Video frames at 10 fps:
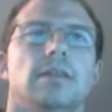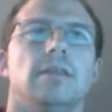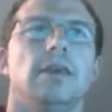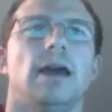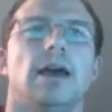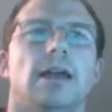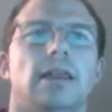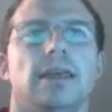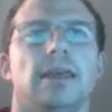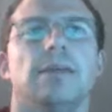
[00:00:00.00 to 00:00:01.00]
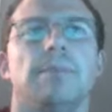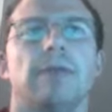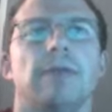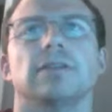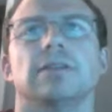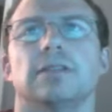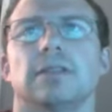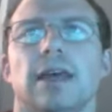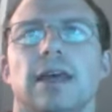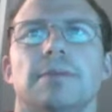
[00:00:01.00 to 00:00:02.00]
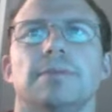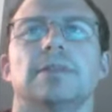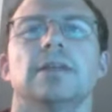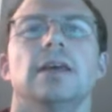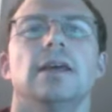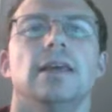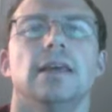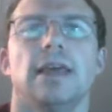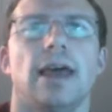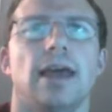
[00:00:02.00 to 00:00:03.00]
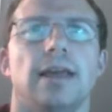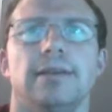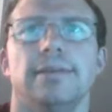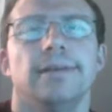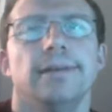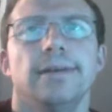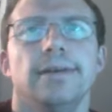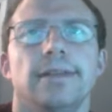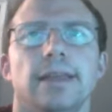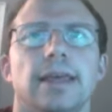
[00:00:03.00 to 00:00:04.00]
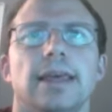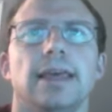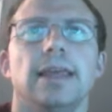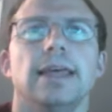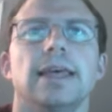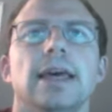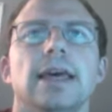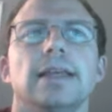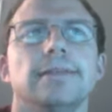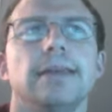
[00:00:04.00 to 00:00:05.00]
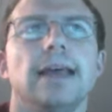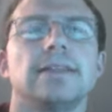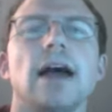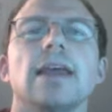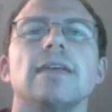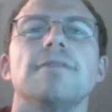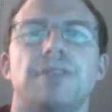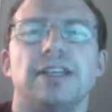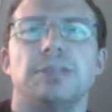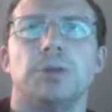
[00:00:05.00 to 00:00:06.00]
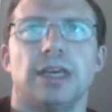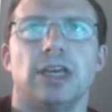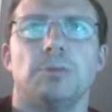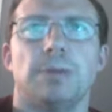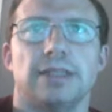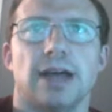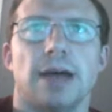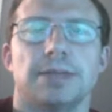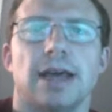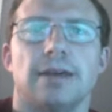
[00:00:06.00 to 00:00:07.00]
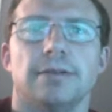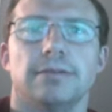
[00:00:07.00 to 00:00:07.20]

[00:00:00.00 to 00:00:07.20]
yeah, like he can make runs and slams. He can, like he, he like it's not infeasible that he could be top ten.